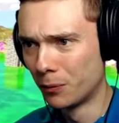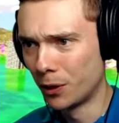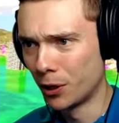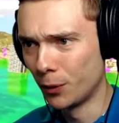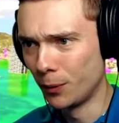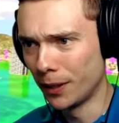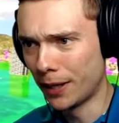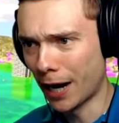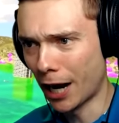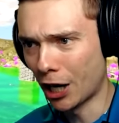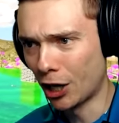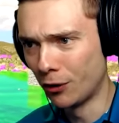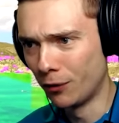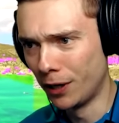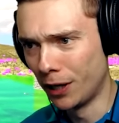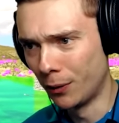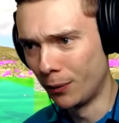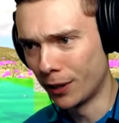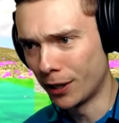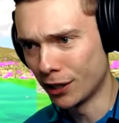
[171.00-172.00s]
What do we got over
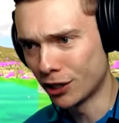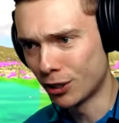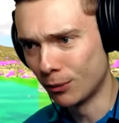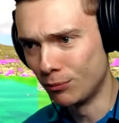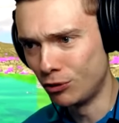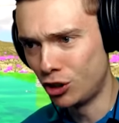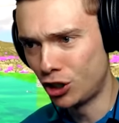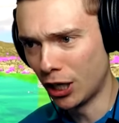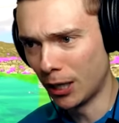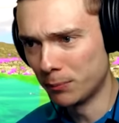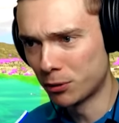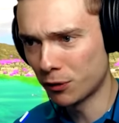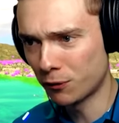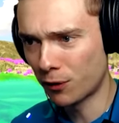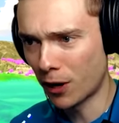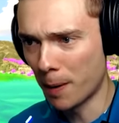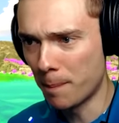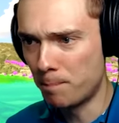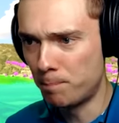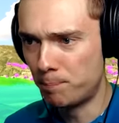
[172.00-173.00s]
here? We get some
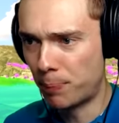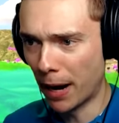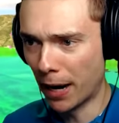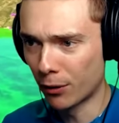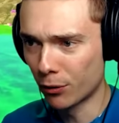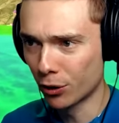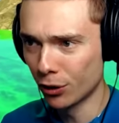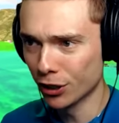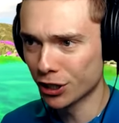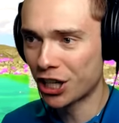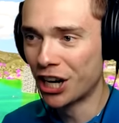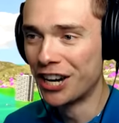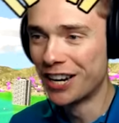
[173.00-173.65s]
Jamesified barrels.